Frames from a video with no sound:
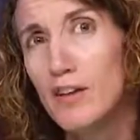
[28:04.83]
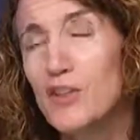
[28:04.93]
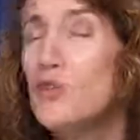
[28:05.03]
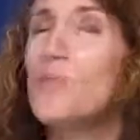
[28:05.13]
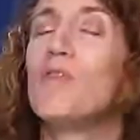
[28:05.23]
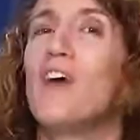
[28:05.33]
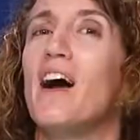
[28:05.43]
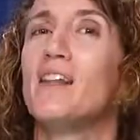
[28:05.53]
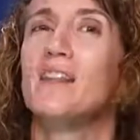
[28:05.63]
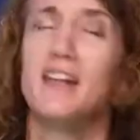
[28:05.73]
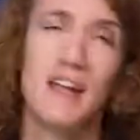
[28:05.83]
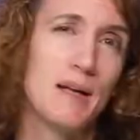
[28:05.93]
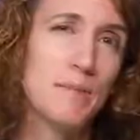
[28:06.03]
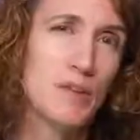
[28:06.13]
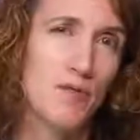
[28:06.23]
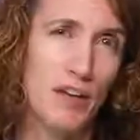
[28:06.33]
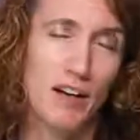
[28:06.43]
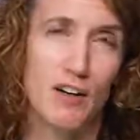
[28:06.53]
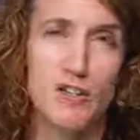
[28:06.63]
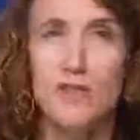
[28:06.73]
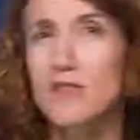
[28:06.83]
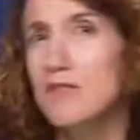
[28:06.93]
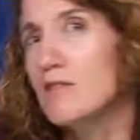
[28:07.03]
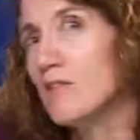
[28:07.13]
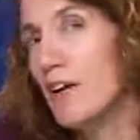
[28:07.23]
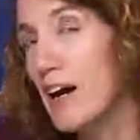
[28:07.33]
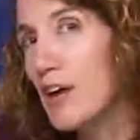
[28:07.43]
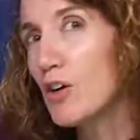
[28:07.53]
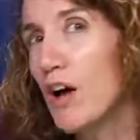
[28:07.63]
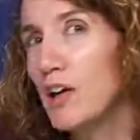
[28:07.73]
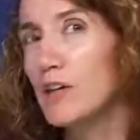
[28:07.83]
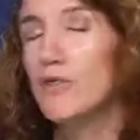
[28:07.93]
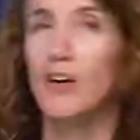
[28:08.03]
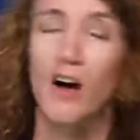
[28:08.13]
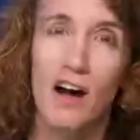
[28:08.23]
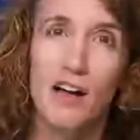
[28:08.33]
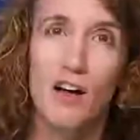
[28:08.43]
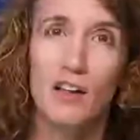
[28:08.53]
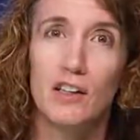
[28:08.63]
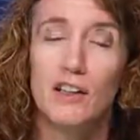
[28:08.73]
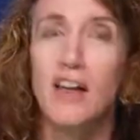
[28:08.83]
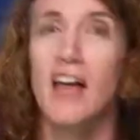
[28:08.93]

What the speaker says: You provide the names of the characters, their hair color, their eye color,